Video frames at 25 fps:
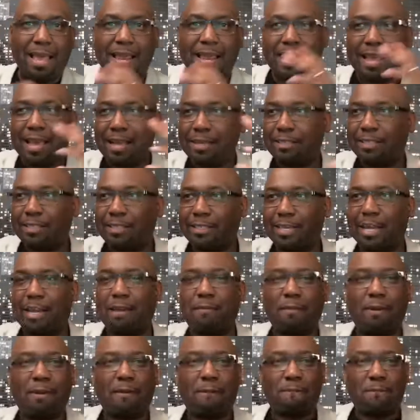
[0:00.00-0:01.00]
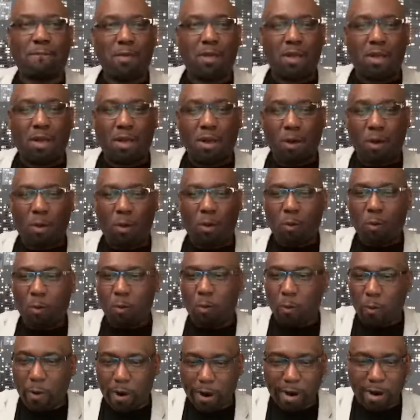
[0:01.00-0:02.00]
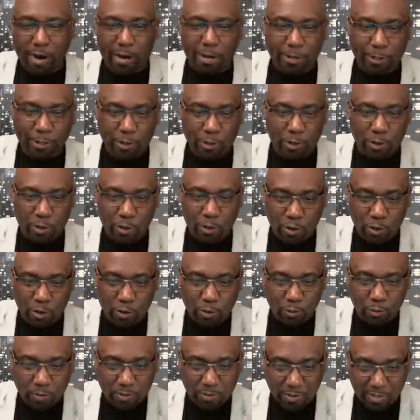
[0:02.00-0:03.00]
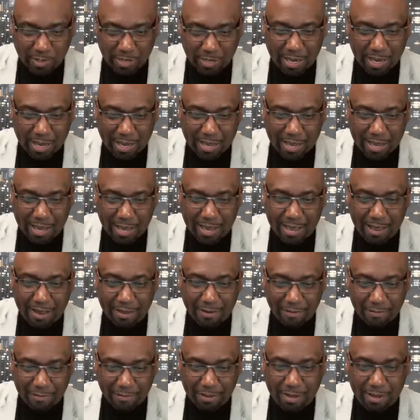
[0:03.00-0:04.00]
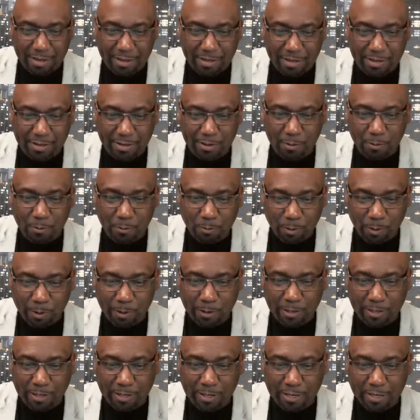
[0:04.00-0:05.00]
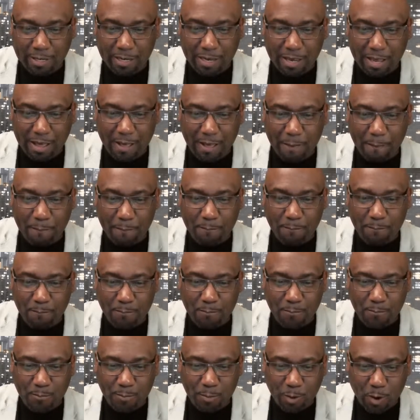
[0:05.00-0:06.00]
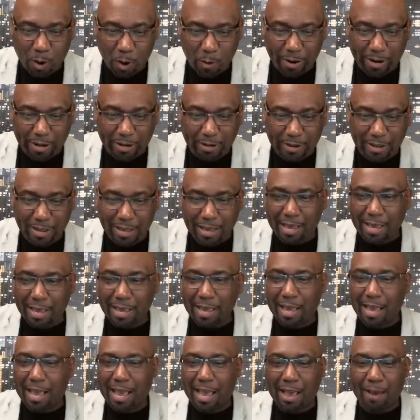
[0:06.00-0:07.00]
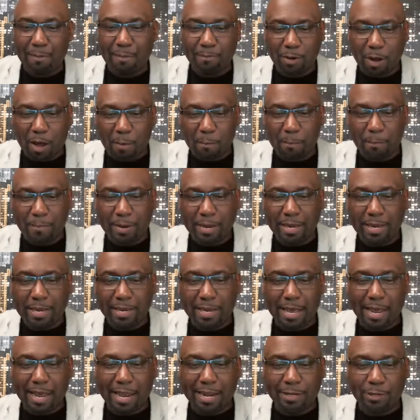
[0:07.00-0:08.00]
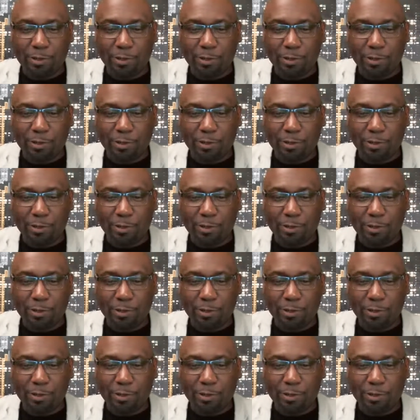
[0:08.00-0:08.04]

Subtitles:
Ladies and gentlemen, where do you see this world going? I'm not being a